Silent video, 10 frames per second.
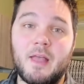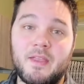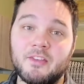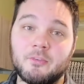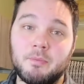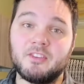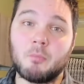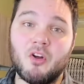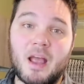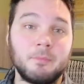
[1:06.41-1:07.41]
and the S&P
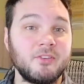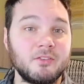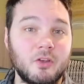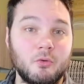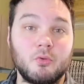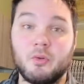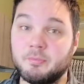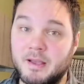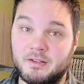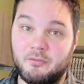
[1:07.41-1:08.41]
Small-Cap 600,
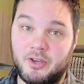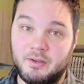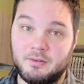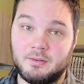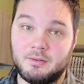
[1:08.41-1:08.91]
respectively.